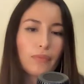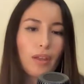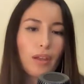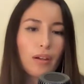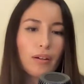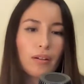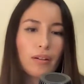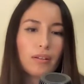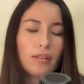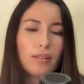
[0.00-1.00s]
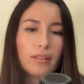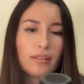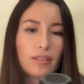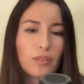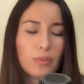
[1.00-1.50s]
Yeah.
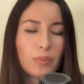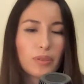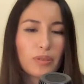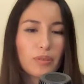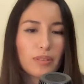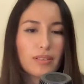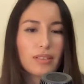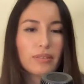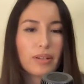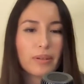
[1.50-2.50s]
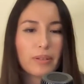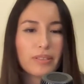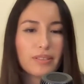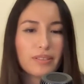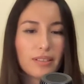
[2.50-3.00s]
That's super cool. That's a great way
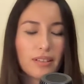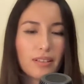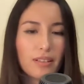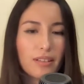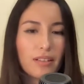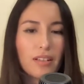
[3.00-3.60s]
to see it.